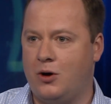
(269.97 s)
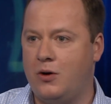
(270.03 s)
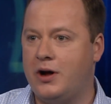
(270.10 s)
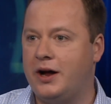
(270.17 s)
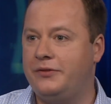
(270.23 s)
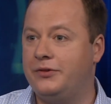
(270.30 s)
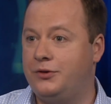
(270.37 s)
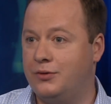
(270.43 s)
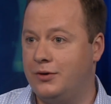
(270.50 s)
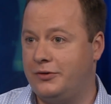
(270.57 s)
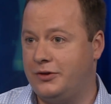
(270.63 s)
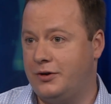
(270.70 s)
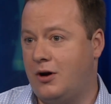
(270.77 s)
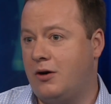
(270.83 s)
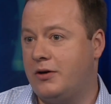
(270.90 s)
all kinds of doors
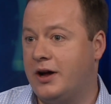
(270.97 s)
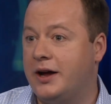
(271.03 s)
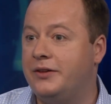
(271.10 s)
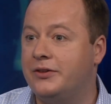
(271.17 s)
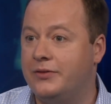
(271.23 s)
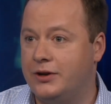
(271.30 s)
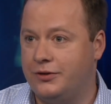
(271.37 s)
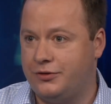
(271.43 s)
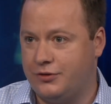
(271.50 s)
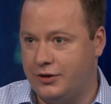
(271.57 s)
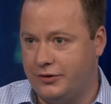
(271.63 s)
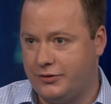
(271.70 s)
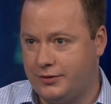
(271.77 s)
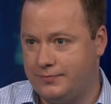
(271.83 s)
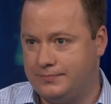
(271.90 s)
in all kinds of
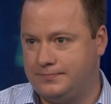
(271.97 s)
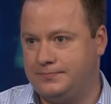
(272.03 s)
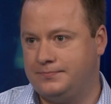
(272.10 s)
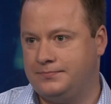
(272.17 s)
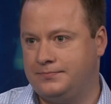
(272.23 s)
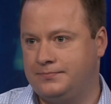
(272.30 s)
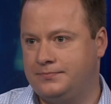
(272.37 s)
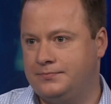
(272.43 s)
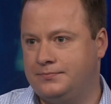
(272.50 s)
industries. And so